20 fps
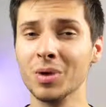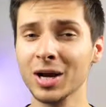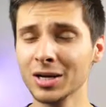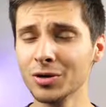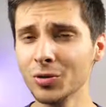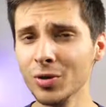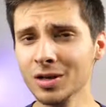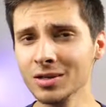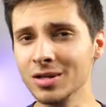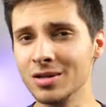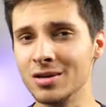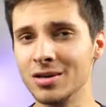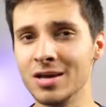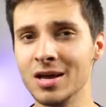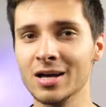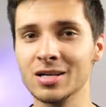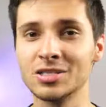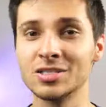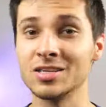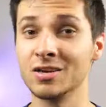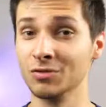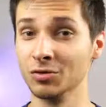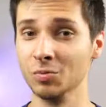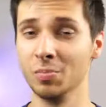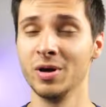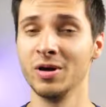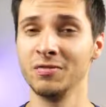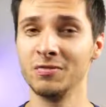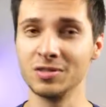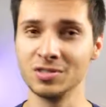micro LED has several
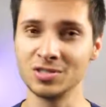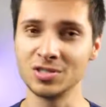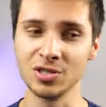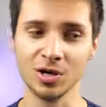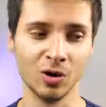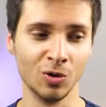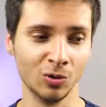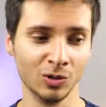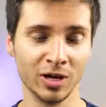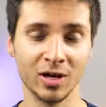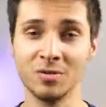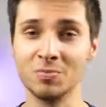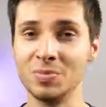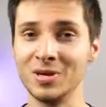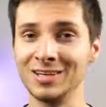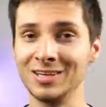benefits to OLED,